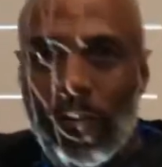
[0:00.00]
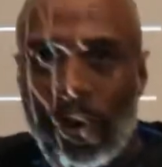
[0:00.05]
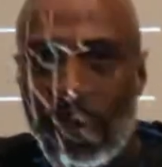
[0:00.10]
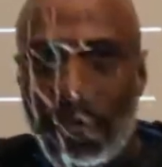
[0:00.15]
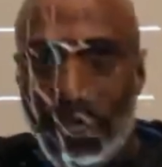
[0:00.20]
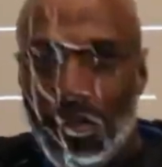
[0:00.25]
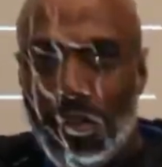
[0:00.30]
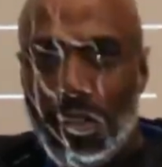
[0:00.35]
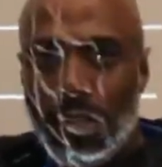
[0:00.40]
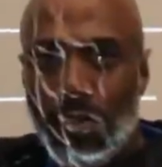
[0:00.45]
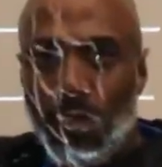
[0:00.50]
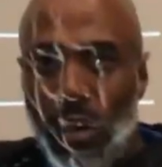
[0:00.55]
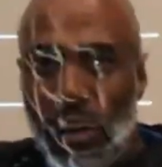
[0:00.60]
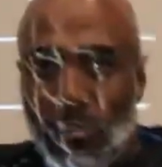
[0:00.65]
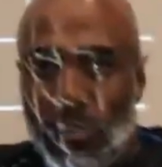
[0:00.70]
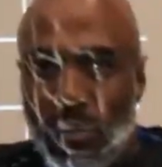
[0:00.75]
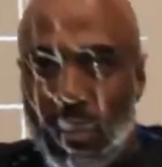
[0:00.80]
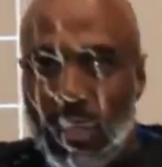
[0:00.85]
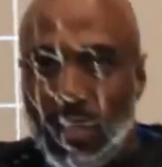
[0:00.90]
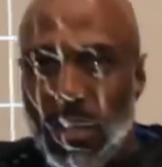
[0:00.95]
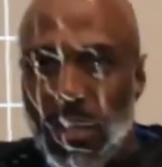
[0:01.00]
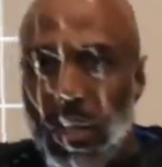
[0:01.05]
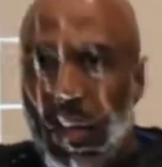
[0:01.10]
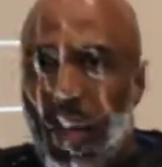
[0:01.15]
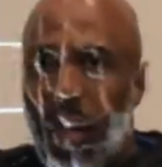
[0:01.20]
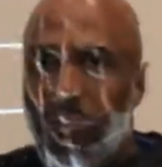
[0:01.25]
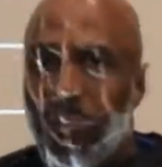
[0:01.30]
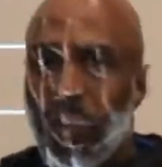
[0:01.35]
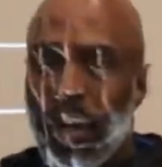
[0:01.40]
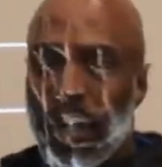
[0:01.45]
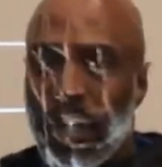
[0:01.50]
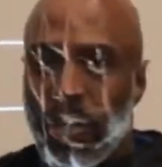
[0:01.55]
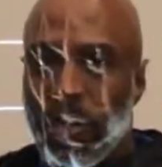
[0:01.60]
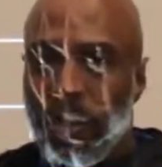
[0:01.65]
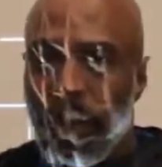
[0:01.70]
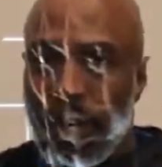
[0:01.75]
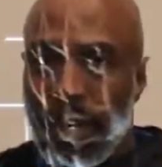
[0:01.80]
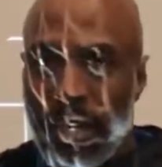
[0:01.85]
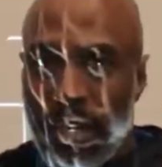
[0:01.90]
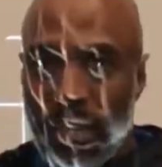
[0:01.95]
reference of what
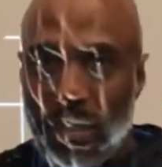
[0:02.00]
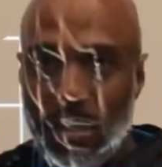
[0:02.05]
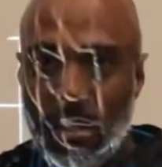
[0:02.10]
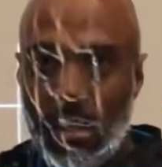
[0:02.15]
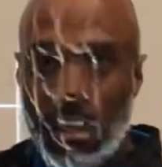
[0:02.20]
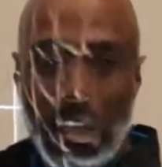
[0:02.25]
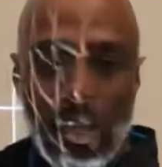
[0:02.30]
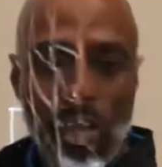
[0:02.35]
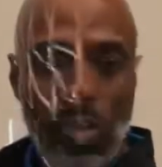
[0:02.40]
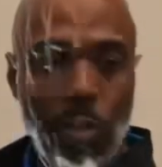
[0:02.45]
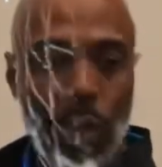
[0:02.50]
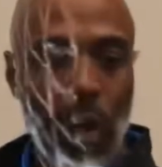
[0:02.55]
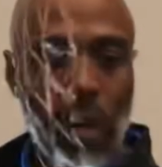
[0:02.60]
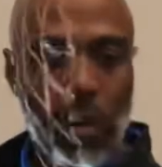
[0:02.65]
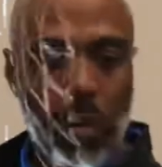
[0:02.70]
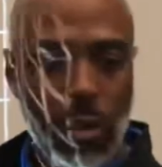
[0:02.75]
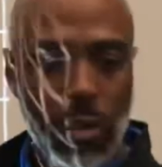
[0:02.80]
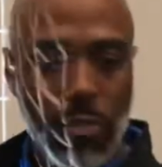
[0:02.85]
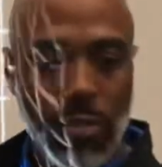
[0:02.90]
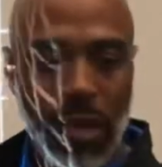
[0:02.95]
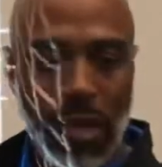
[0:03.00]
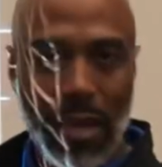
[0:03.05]
straight is. So I'll use my